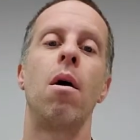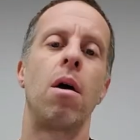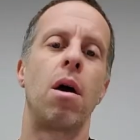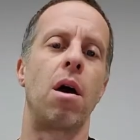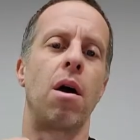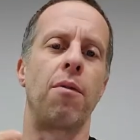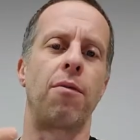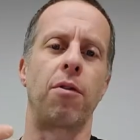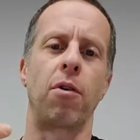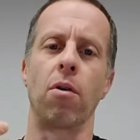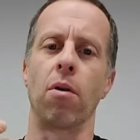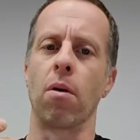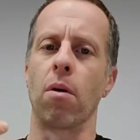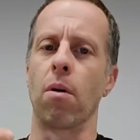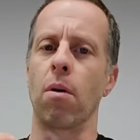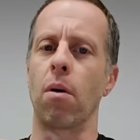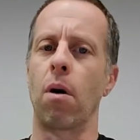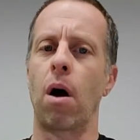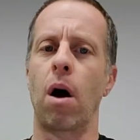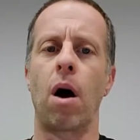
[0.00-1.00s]
If
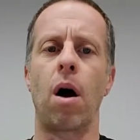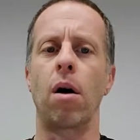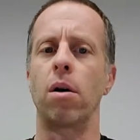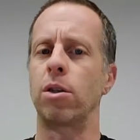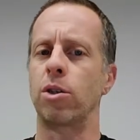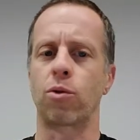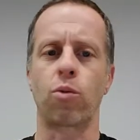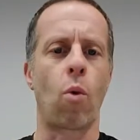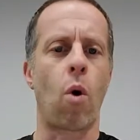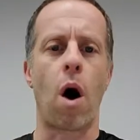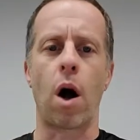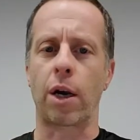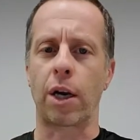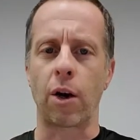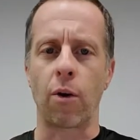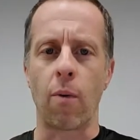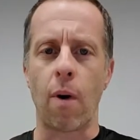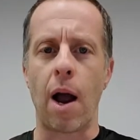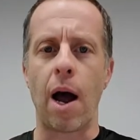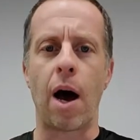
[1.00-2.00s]
you're just walking
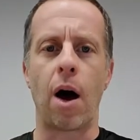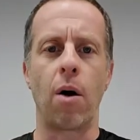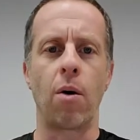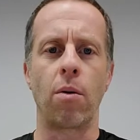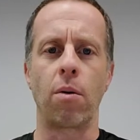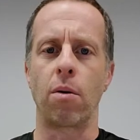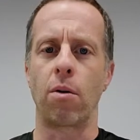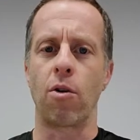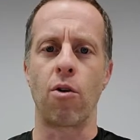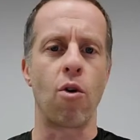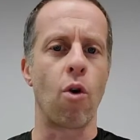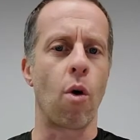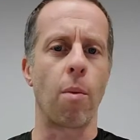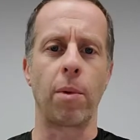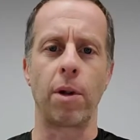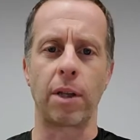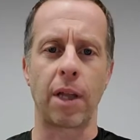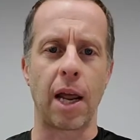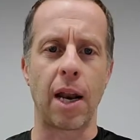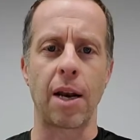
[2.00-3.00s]
around in your
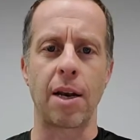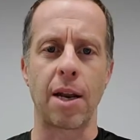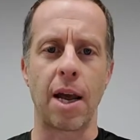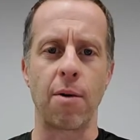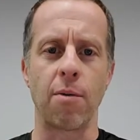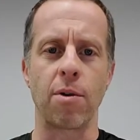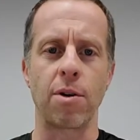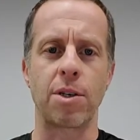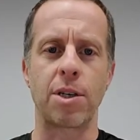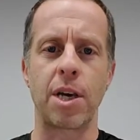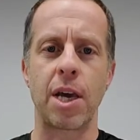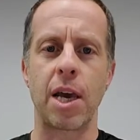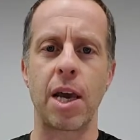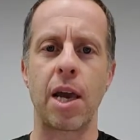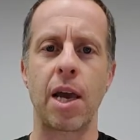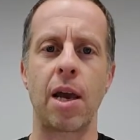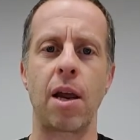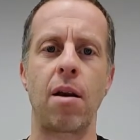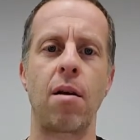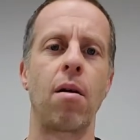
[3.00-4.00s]
normal day-to-day
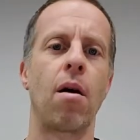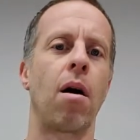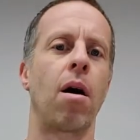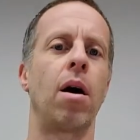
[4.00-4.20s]
routine,